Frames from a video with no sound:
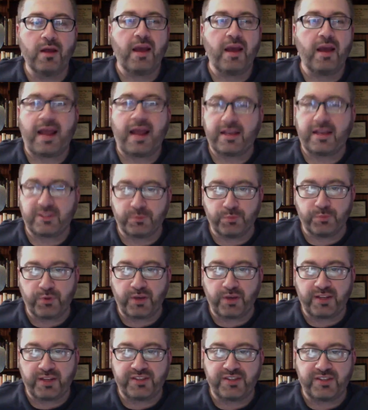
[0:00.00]
He hasn't
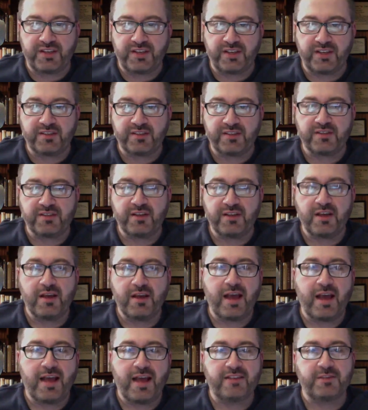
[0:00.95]
played since.
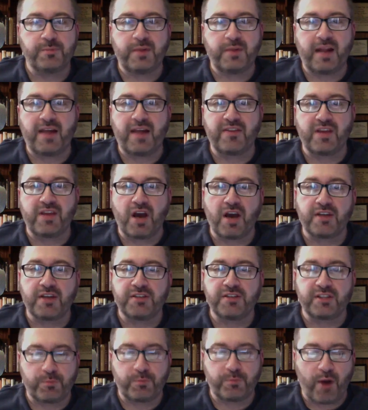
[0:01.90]
Hasn't been on the ice
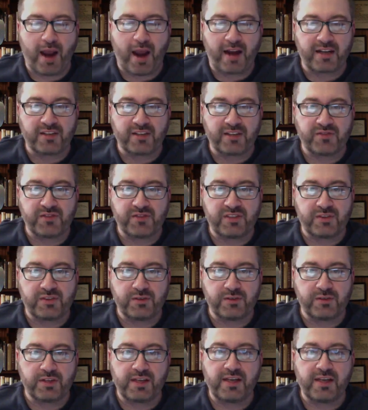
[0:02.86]
at the practice
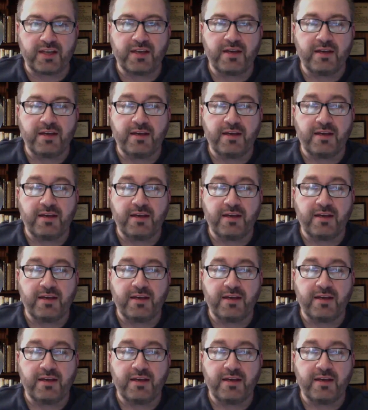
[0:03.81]
facility.